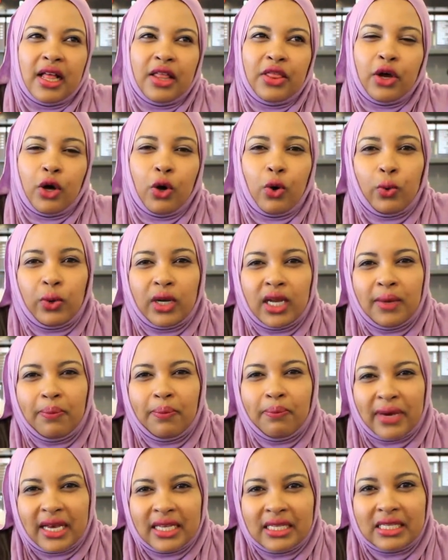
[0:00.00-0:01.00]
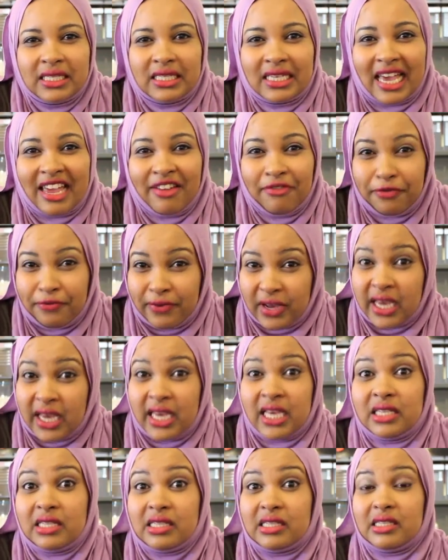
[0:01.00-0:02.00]
The only best
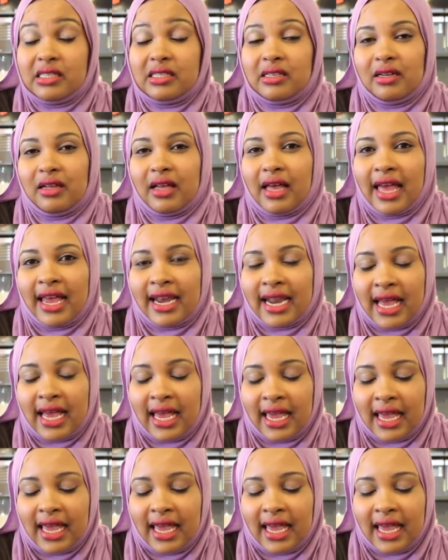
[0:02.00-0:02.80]
advice and